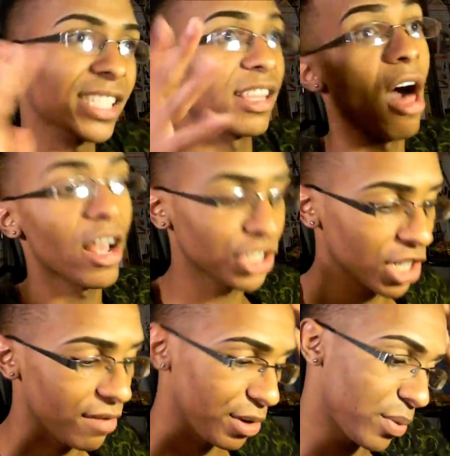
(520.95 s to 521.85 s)

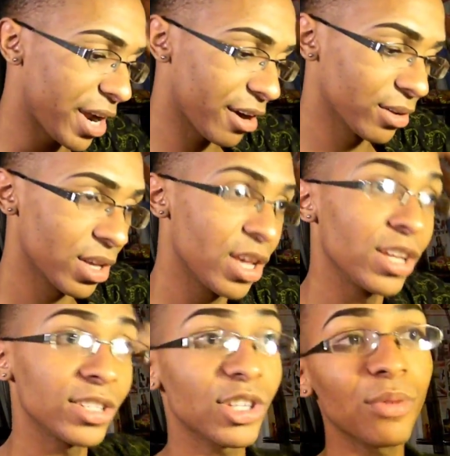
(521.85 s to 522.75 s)
sloshing everywhere.
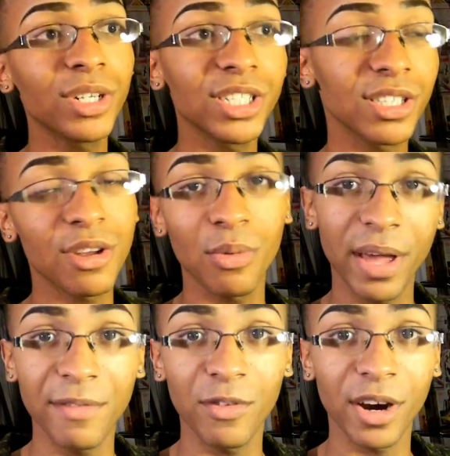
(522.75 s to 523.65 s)
So we're just gonna
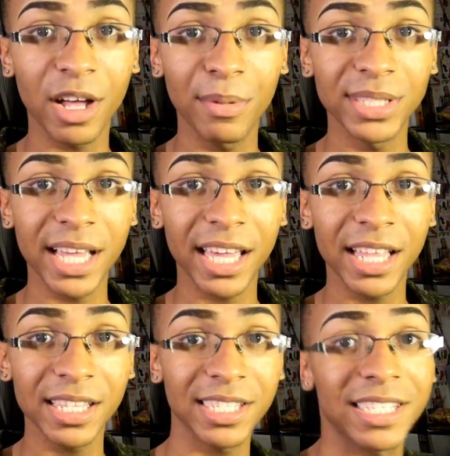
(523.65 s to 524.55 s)
wait for a couple
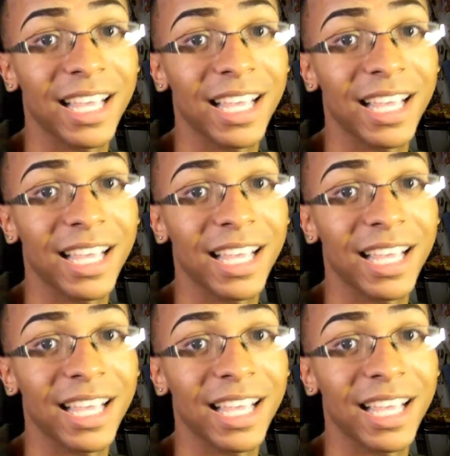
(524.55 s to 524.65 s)
seconds.